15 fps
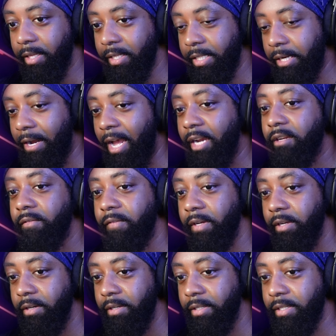They sell action
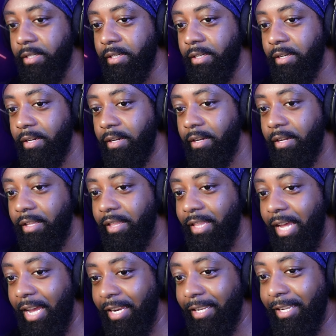figures.
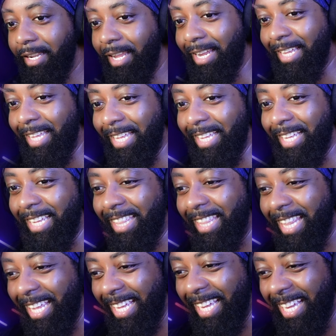That.
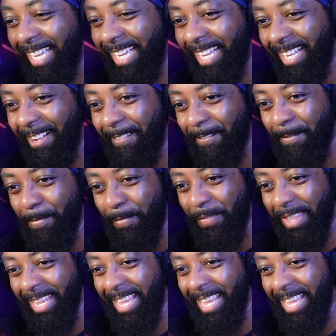Damn.